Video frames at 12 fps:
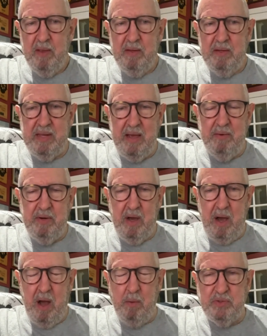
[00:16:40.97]
down to
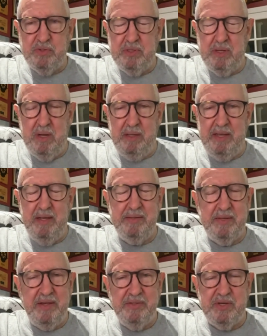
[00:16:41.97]
Aguas
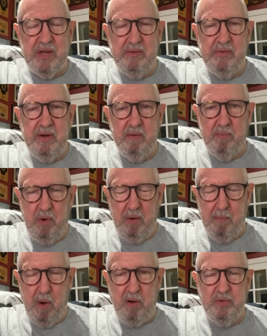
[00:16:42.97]
Calientes, down there to
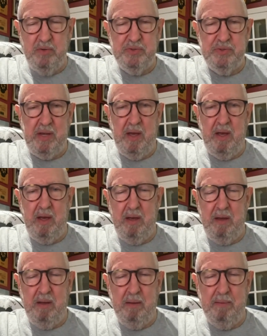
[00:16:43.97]
where Marcos
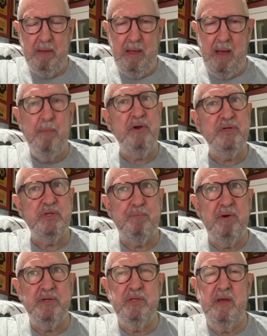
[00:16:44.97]
Alvarez, the
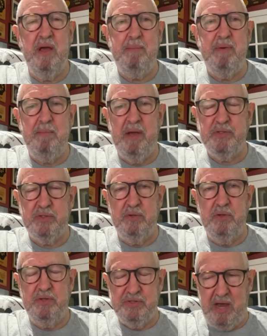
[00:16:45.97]
president of the IBA
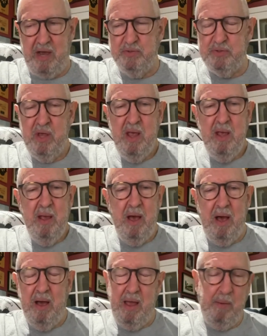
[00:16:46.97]
Mexico, his house.
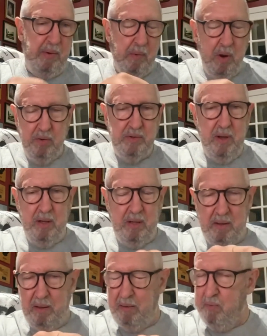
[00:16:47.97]
And we rode
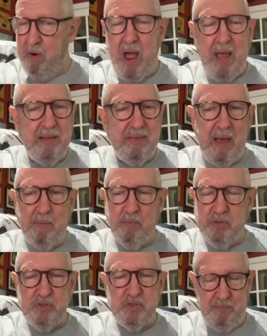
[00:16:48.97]
a ride that
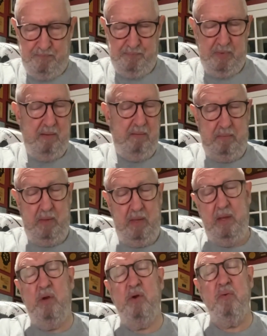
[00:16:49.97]
was
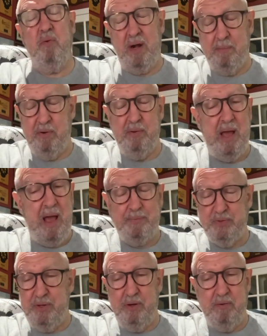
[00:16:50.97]
incredible,
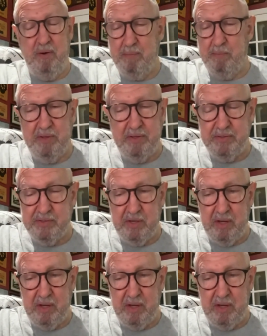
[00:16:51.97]
absolutely incredible. It's